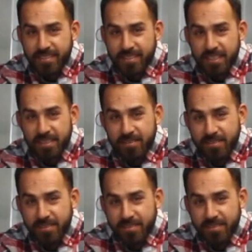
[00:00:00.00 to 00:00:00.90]
Steve,
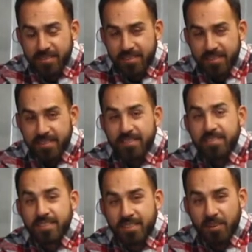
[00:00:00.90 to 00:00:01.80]

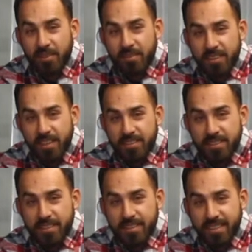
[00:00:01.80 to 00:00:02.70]
you ever have
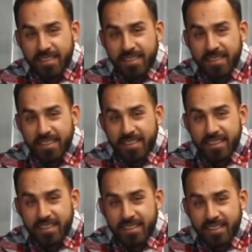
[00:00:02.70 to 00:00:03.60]
doubts?
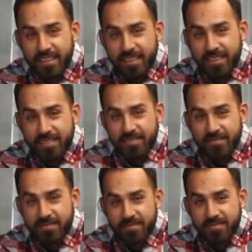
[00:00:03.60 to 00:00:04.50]
Yeah.
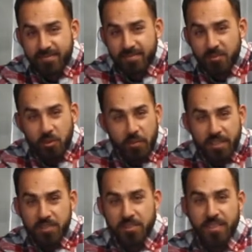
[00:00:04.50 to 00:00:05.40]
What
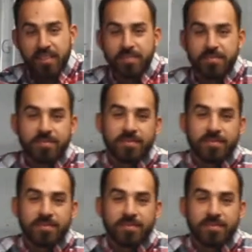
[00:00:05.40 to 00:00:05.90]
makes you doubt?